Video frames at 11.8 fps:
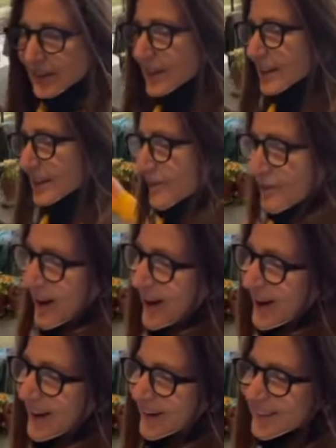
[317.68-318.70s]
and in the
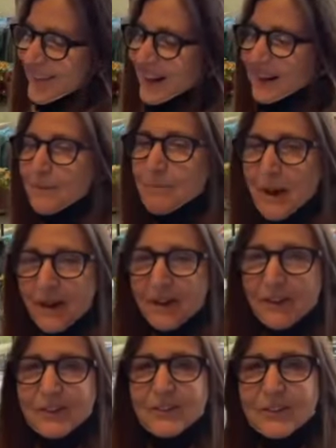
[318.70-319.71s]
fog that
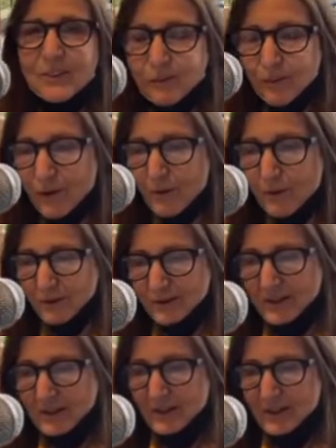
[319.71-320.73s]
compels us forward,
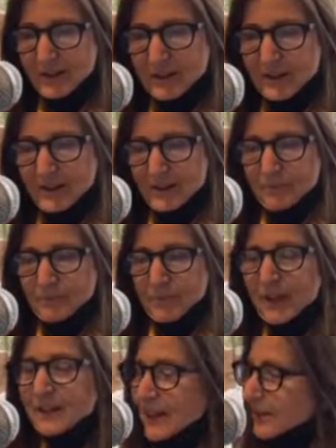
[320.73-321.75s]

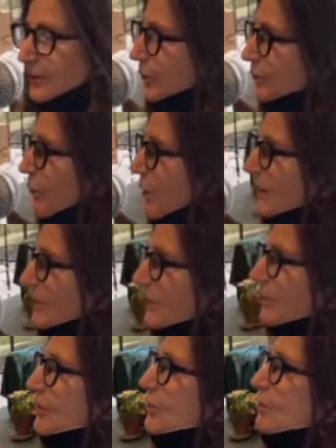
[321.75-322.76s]
and that those
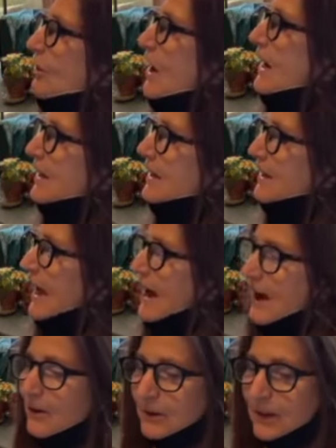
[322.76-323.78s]
voices crying
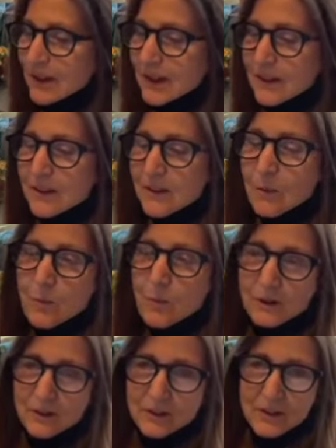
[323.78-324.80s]
out in the
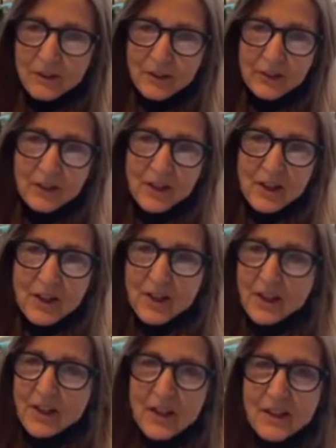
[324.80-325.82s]
wilderness,
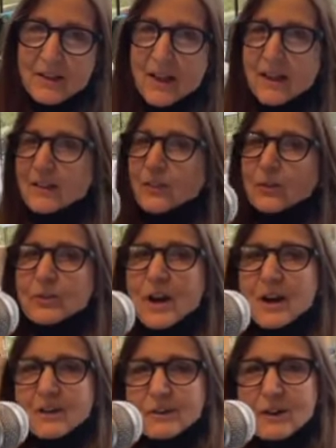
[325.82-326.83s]
they do
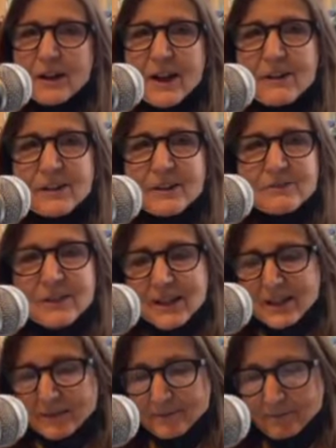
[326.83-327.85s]
not cry out in
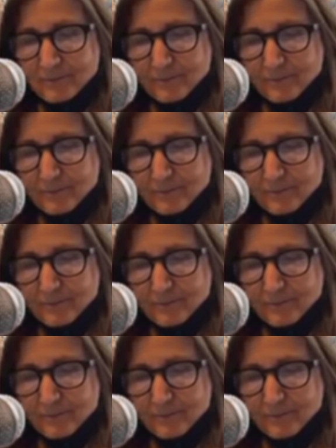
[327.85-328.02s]
vain.